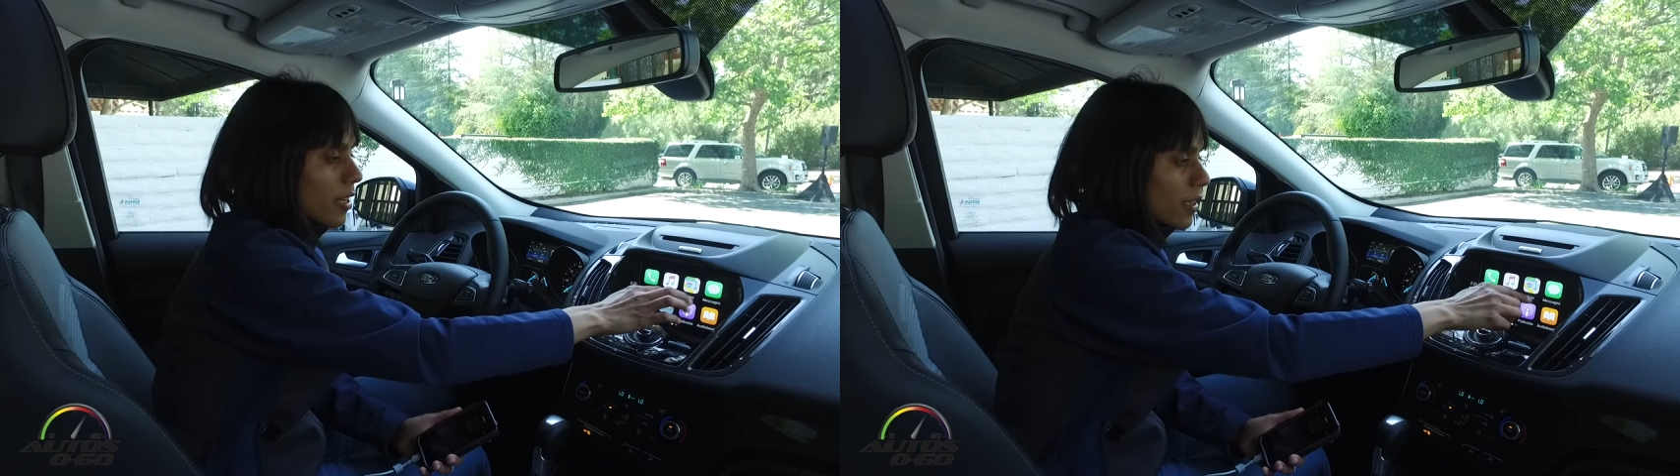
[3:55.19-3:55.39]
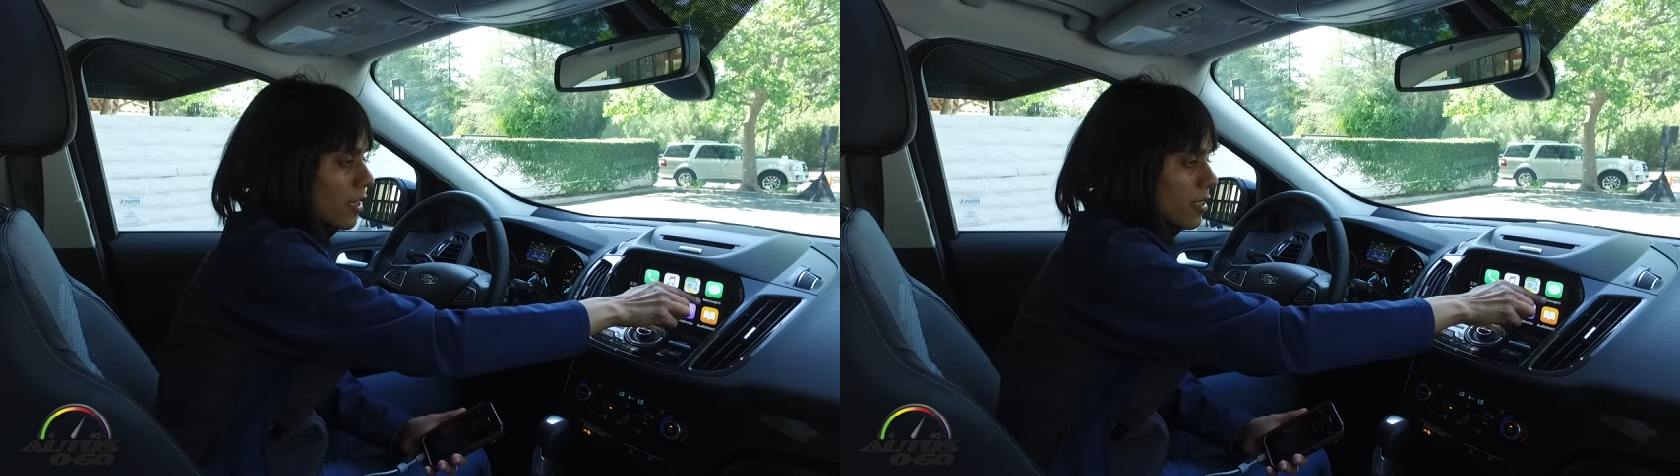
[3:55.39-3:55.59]

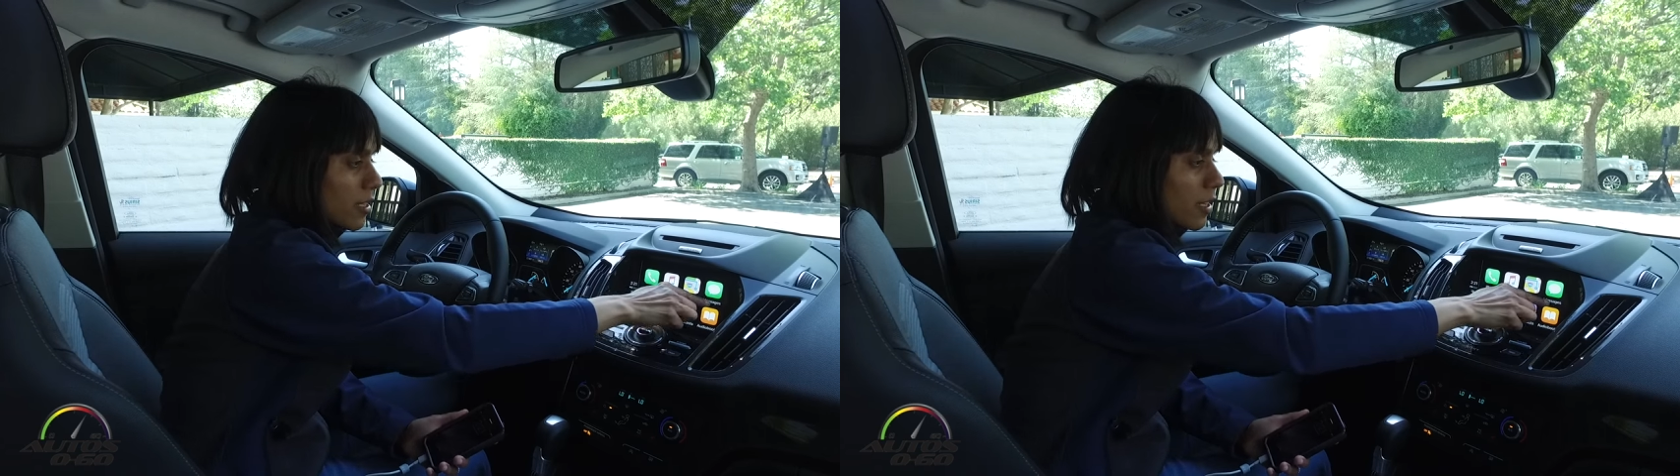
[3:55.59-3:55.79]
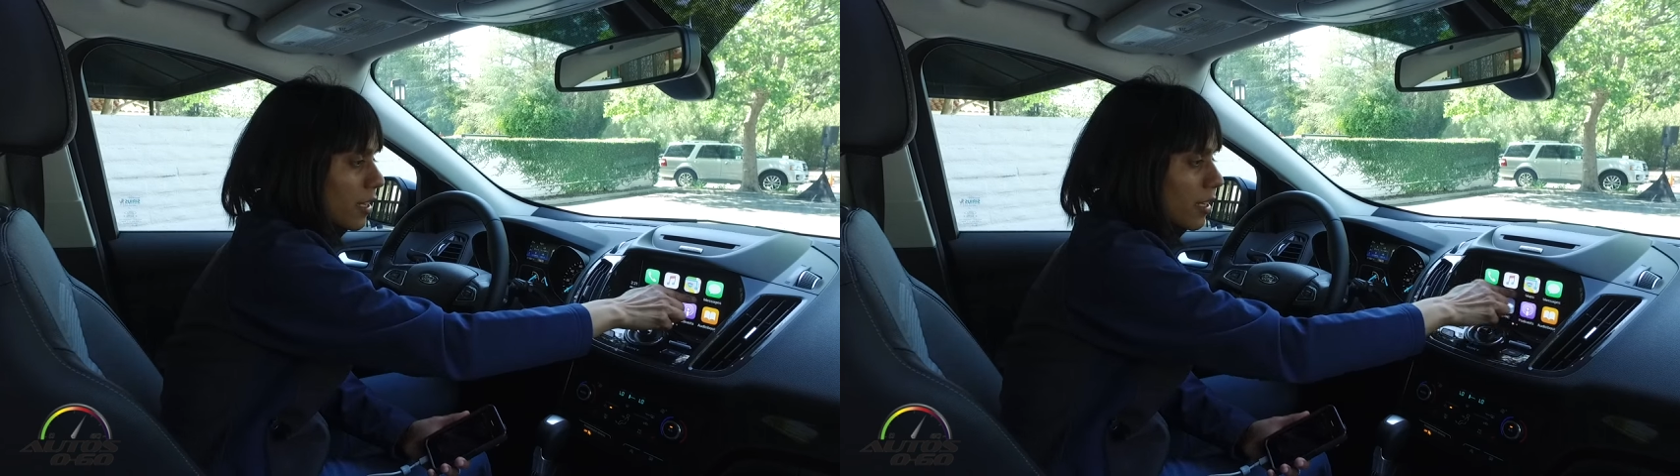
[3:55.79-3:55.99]
here on
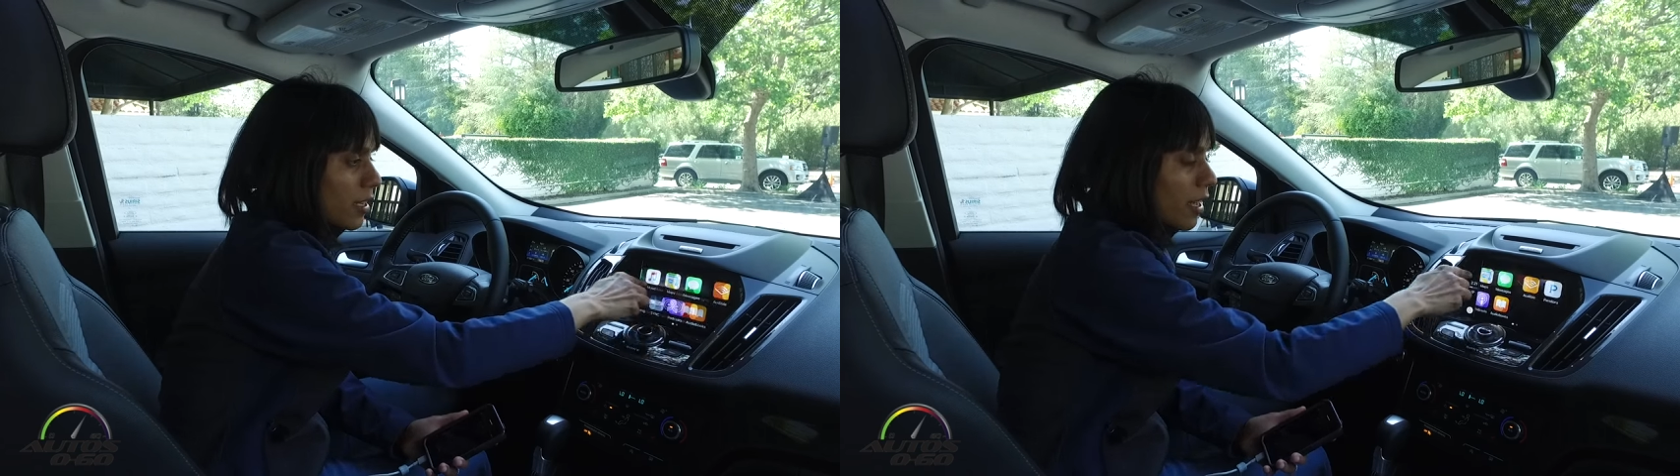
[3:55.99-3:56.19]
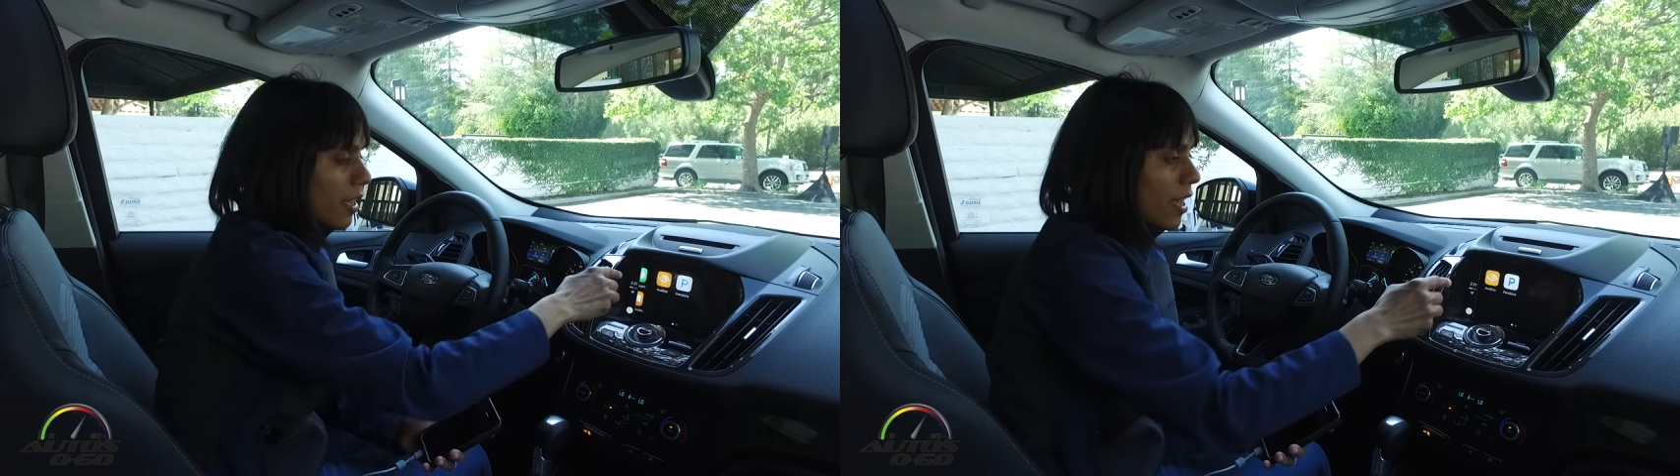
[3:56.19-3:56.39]
the
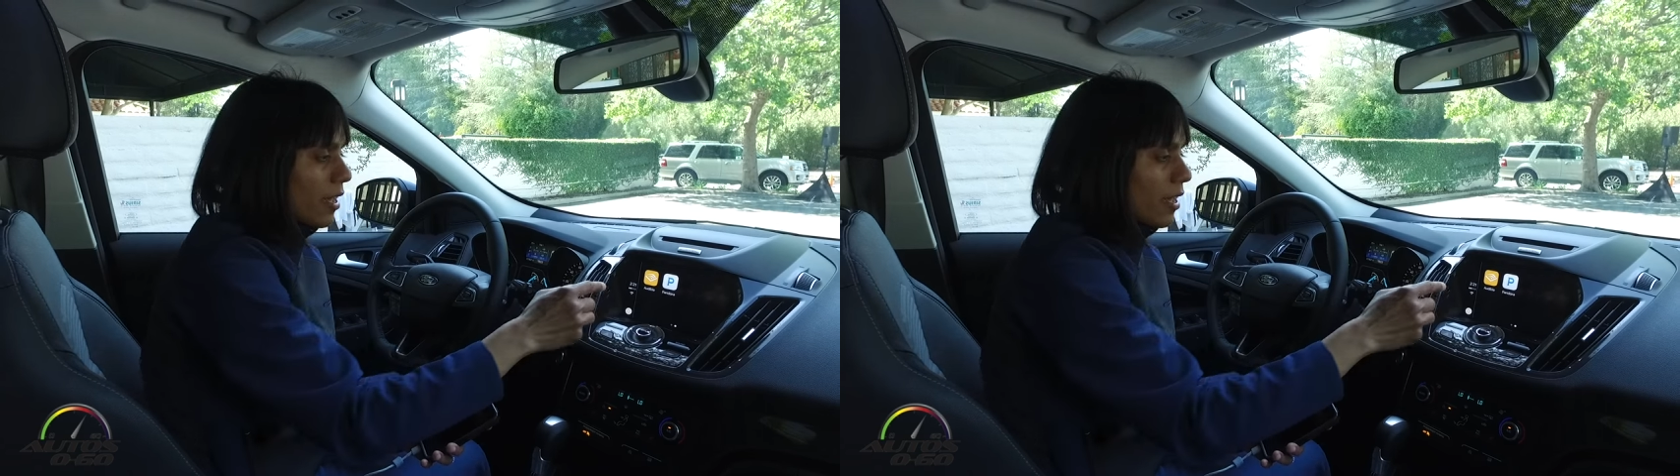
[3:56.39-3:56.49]
screen,